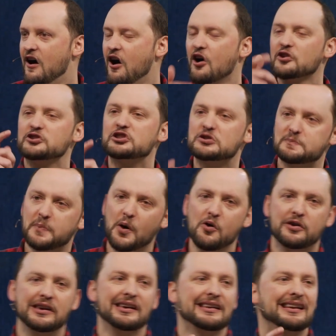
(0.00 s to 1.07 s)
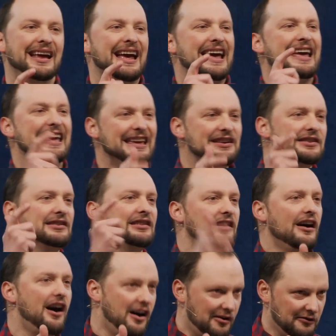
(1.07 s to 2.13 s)
are spoken in
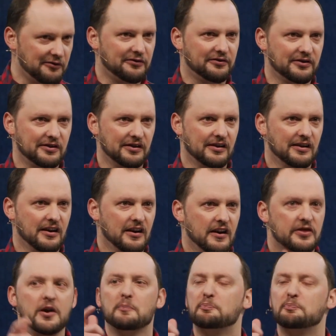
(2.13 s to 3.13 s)
love. The